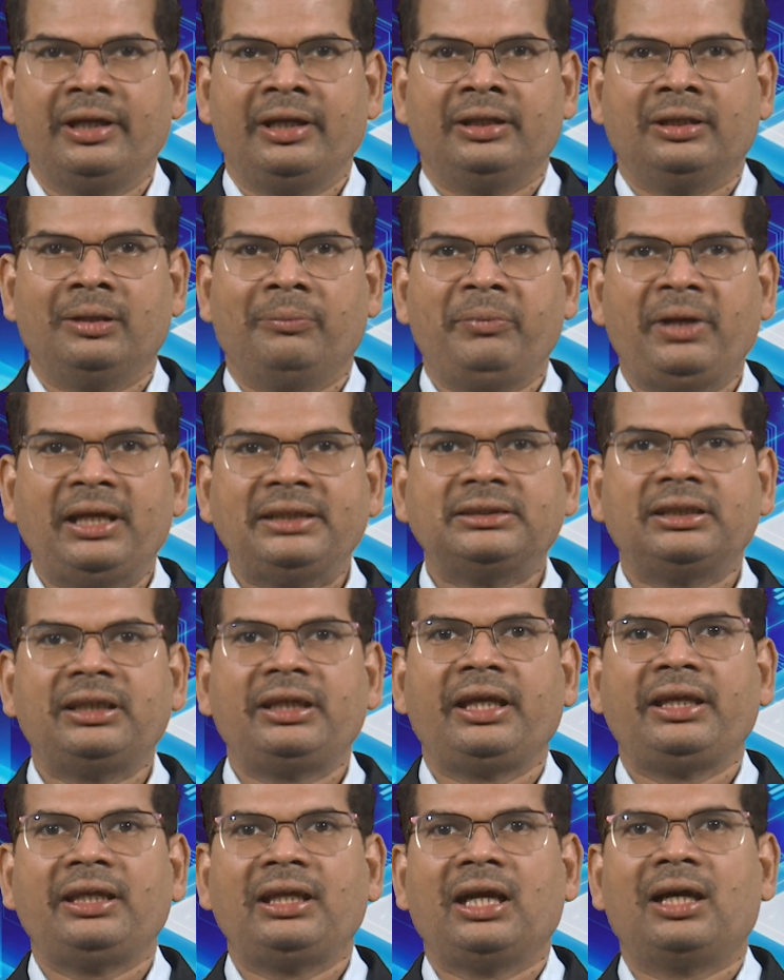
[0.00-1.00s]
The major
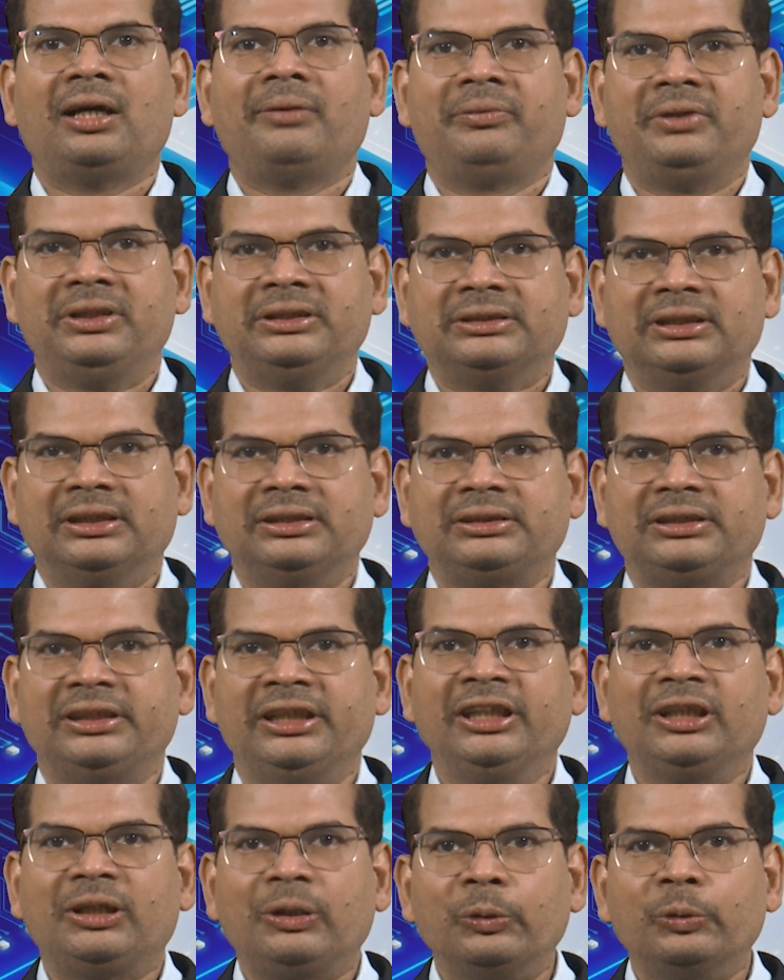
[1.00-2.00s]
area of research
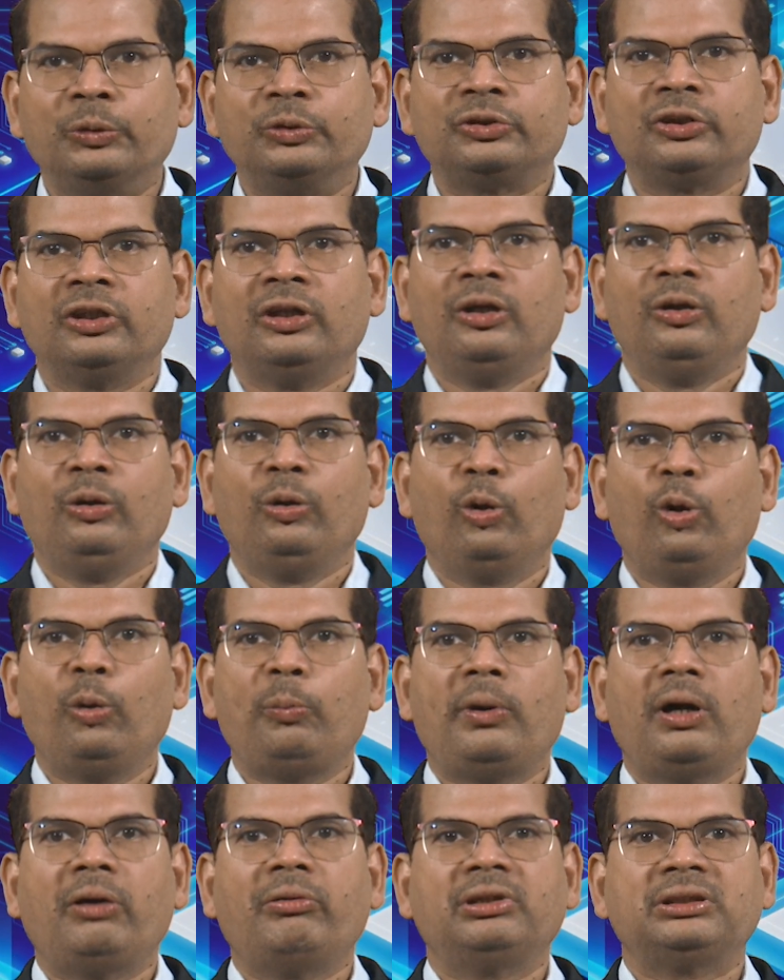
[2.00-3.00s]
includes
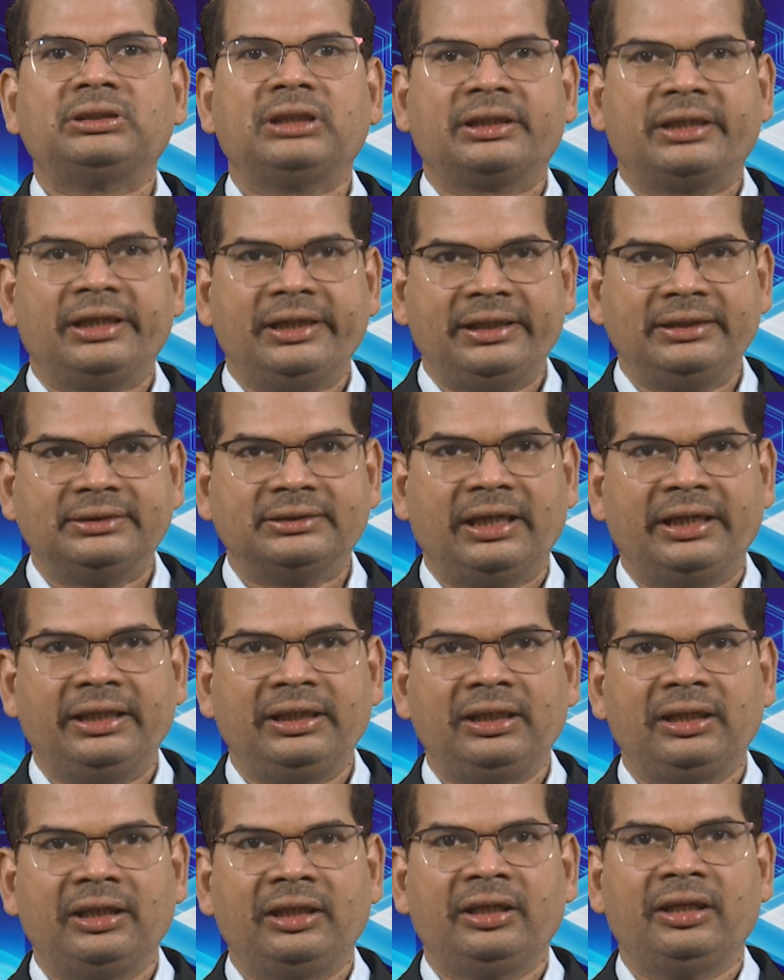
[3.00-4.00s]
low-power circuit design,